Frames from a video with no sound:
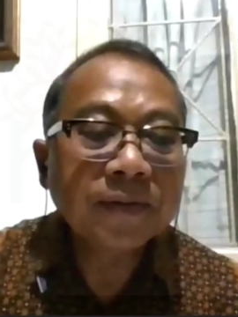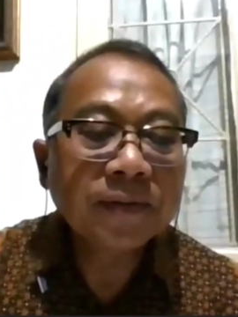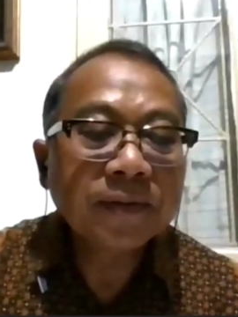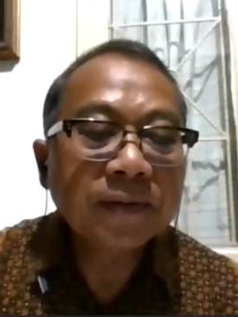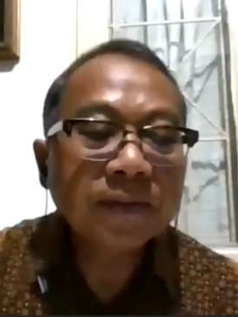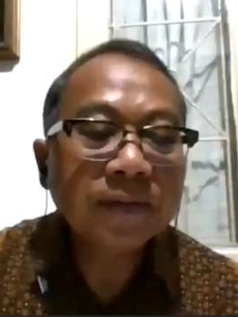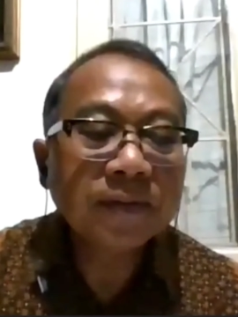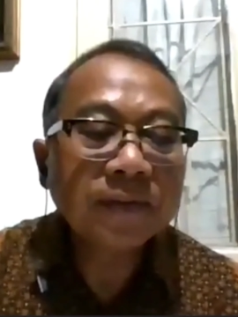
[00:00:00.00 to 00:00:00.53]
me.
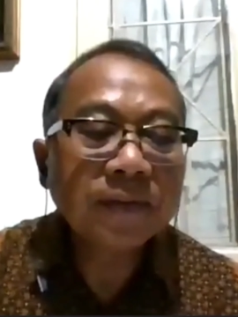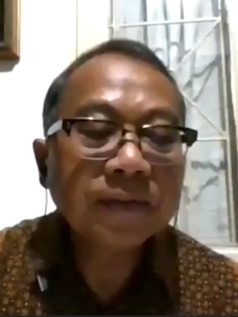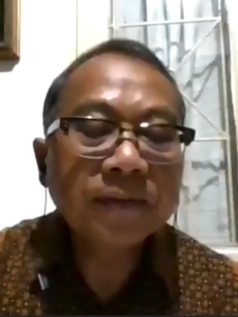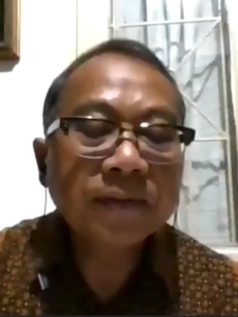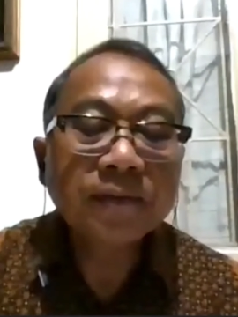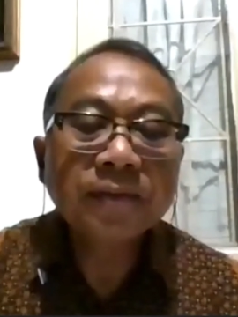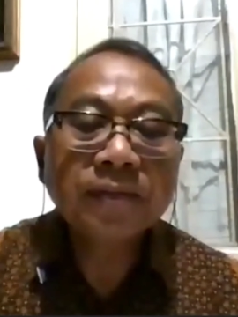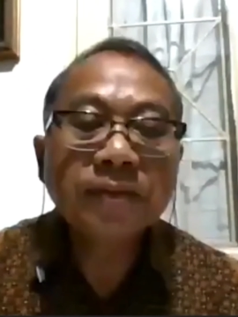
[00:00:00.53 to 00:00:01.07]
see your
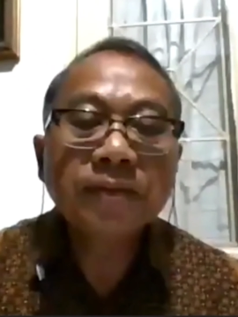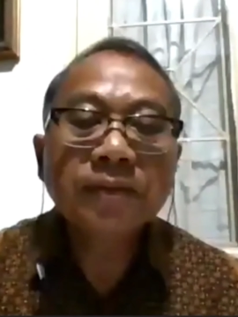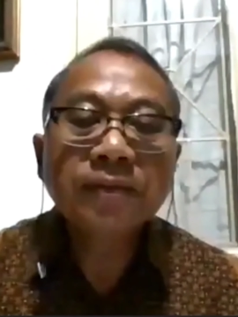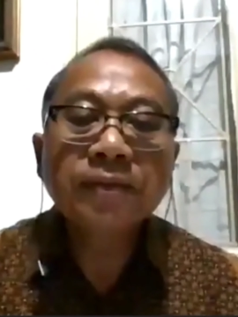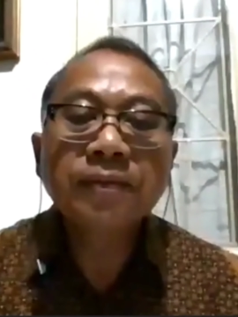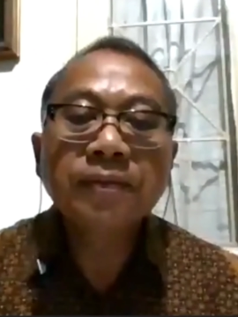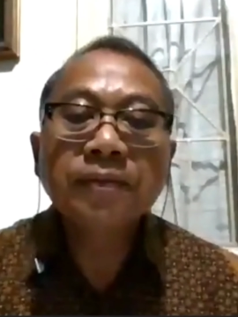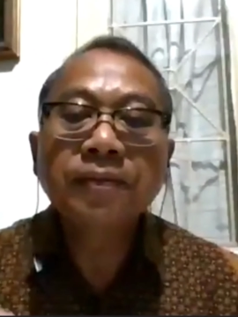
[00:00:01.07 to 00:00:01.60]
face. Sure, sure,
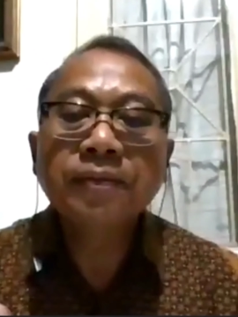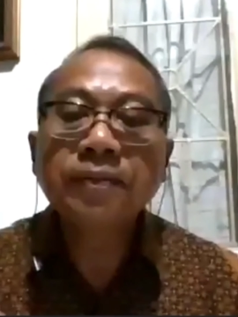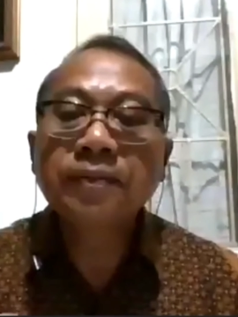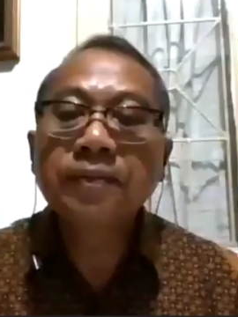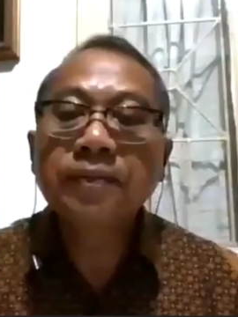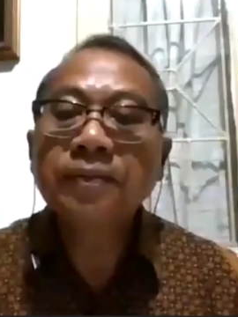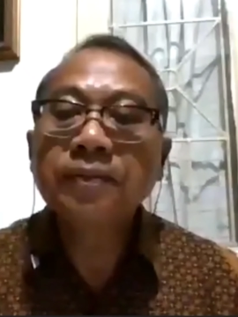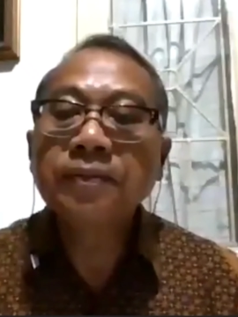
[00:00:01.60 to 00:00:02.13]
sure, sure.
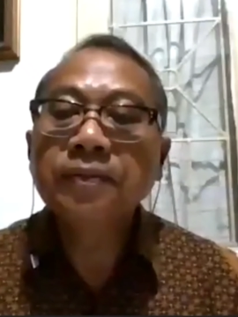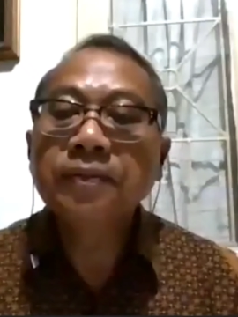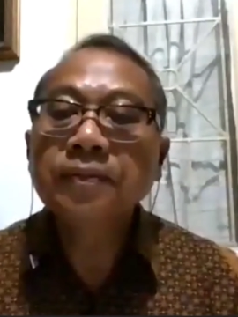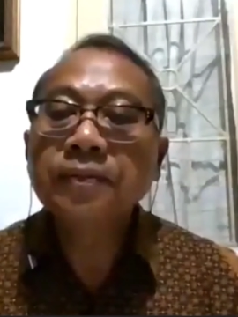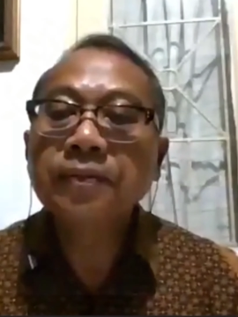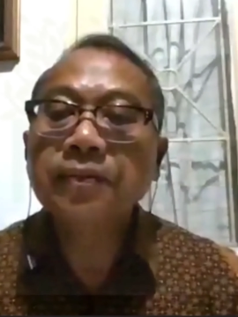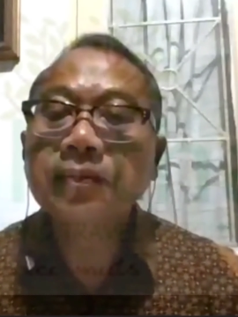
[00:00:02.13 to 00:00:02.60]
Sure,